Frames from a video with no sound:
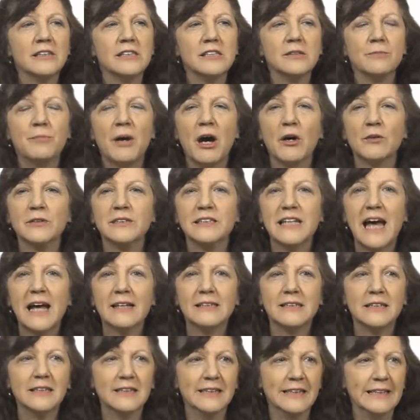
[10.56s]
is about
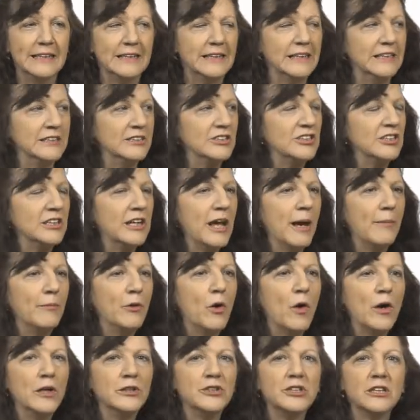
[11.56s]
data linkage and I'm
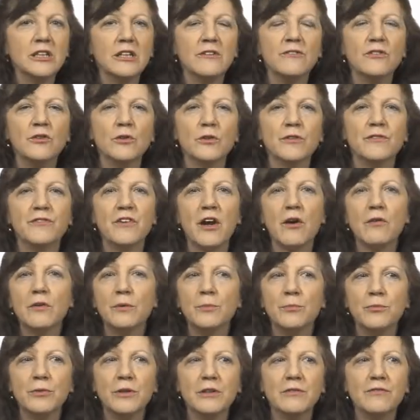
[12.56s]
going to give you a very
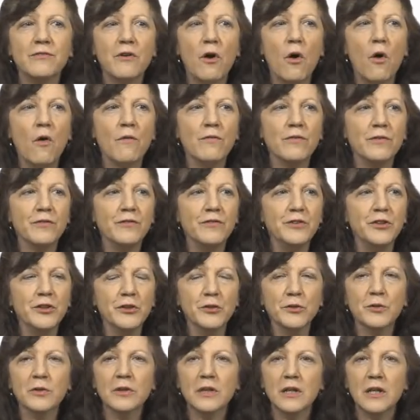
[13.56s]
brief
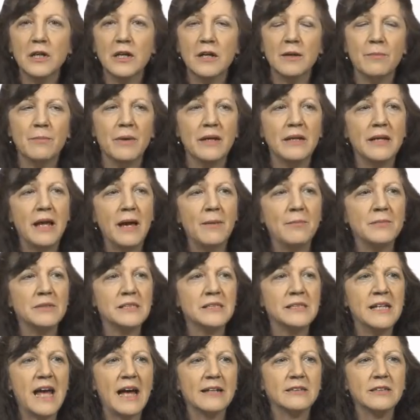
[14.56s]
overview. My name
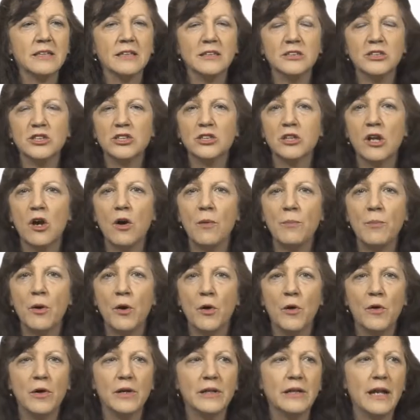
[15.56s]
is Natalie
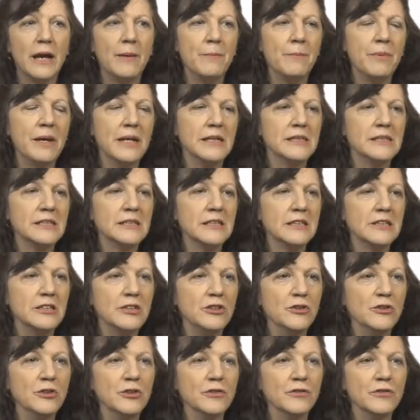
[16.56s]
Shlomo and I'm based at
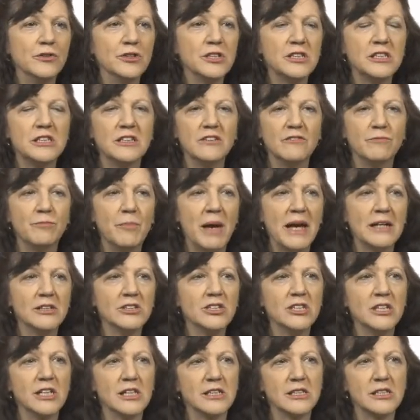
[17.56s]
the University of
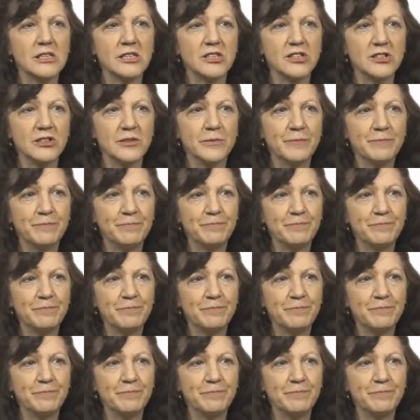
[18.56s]
Manchester.